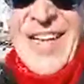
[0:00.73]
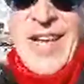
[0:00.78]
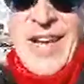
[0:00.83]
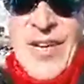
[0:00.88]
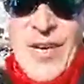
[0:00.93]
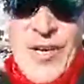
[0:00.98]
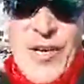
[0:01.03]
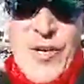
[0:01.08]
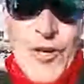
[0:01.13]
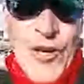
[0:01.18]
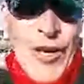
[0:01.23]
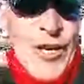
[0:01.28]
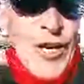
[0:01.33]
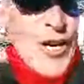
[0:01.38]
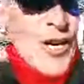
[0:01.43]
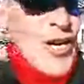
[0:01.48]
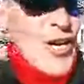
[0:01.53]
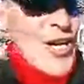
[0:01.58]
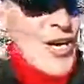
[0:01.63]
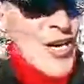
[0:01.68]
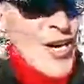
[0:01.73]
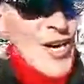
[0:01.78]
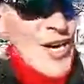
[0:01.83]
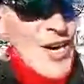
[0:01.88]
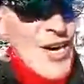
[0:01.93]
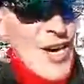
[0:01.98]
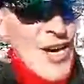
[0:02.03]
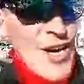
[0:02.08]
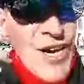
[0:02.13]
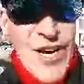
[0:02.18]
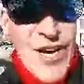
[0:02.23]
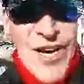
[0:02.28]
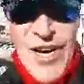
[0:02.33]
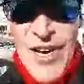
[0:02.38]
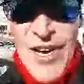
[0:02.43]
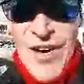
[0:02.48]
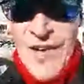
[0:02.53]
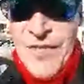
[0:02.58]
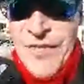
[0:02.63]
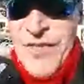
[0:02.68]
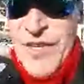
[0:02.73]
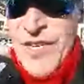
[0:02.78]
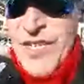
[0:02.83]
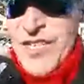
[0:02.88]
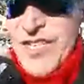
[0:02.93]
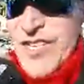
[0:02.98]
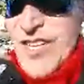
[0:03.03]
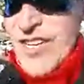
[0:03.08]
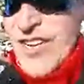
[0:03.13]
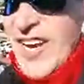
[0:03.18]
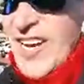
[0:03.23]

You're gonna love this. Okay,